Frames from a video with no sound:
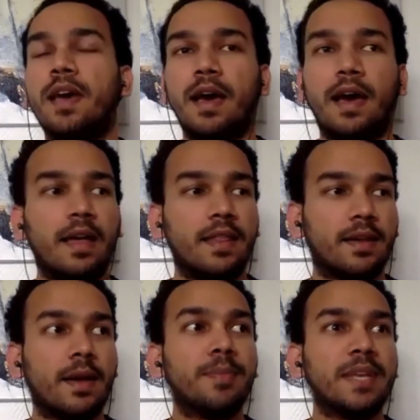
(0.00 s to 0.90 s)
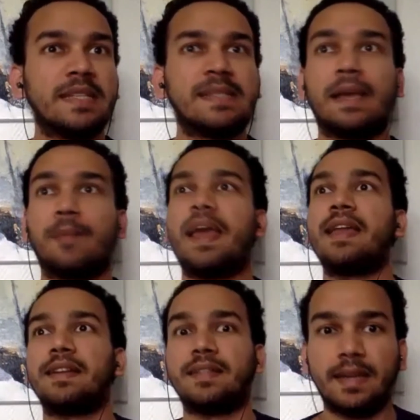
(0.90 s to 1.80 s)
the companies like
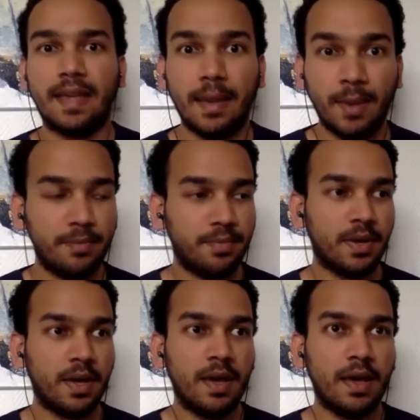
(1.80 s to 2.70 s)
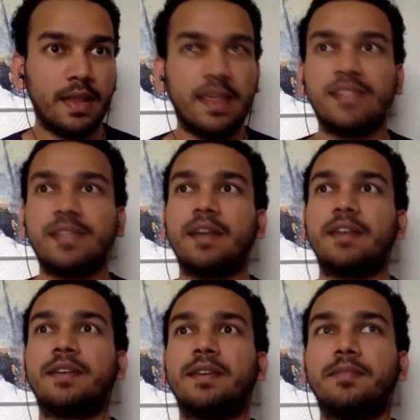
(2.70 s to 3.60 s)
Planet that came up, they
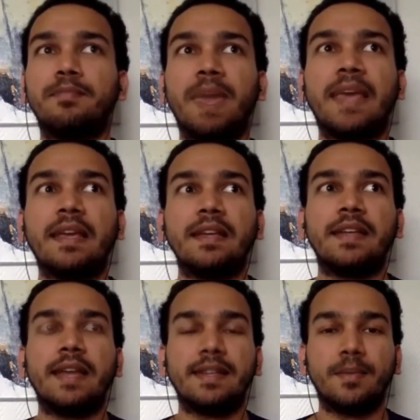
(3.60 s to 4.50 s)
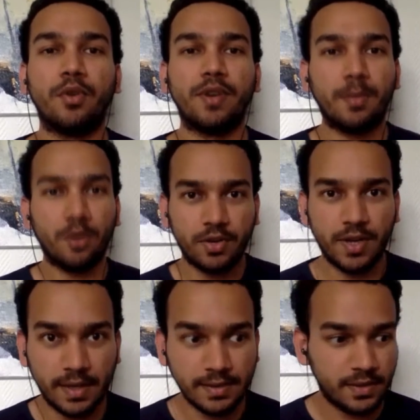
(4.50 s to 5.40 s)
started making data more
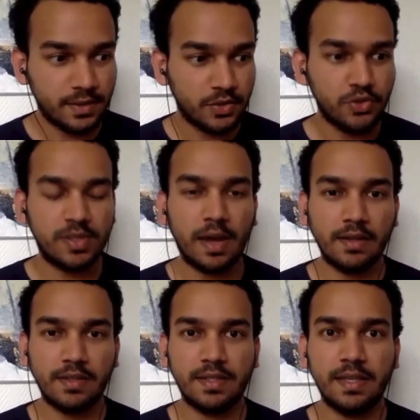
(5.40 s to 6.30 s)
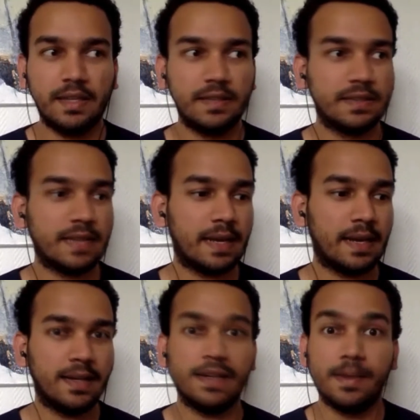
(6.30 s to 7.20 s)
democratized. You started seeing
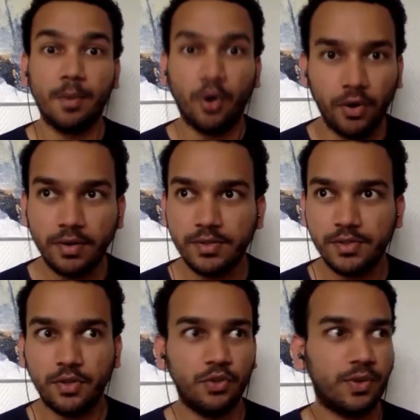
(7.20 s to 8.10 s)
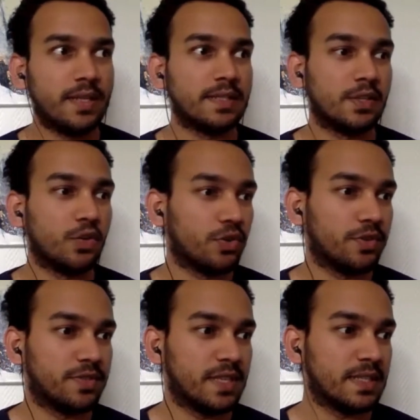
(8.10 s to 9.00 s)
satellite data more. So you could
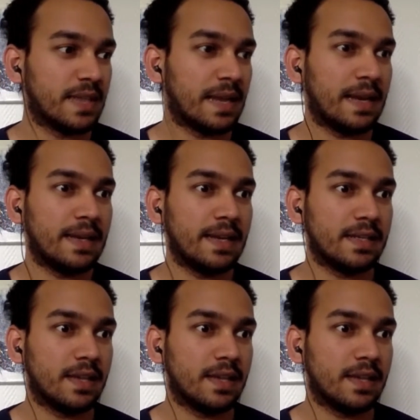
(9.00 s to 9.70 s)
have seen satellite data